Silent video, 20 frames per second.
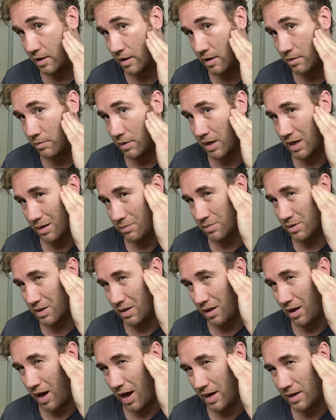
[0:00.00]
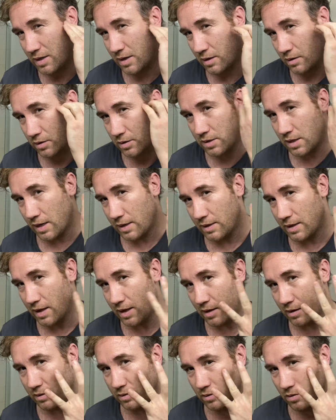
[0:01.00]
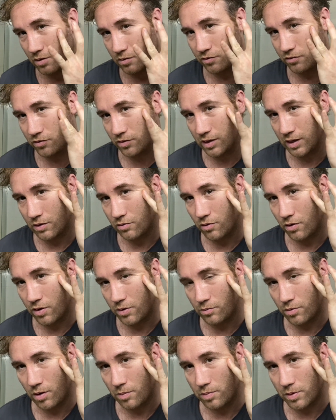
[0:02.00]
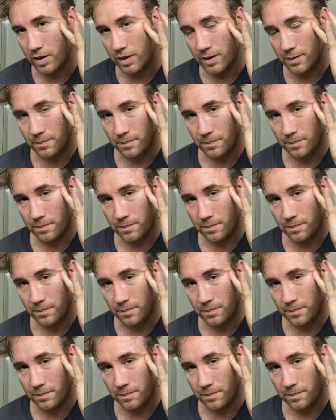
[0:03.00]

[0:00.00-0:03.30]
becomes light and it looks like they're not fully grown properly.